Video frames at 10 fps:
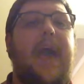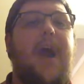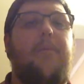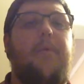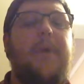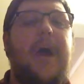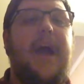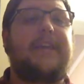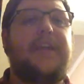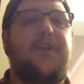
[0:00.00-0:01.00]
album.
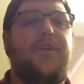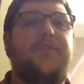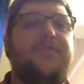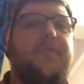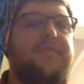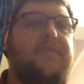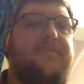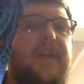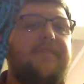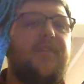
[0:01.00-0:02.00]
I can't urge you, if
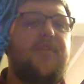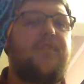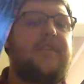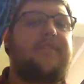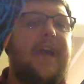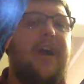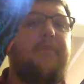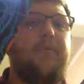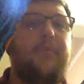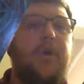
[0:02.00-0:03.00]
you've never heard this
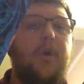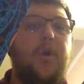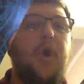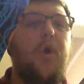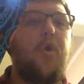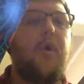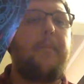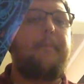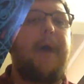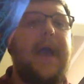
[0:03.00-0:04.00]
album, go
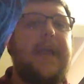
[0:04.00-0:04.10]
buy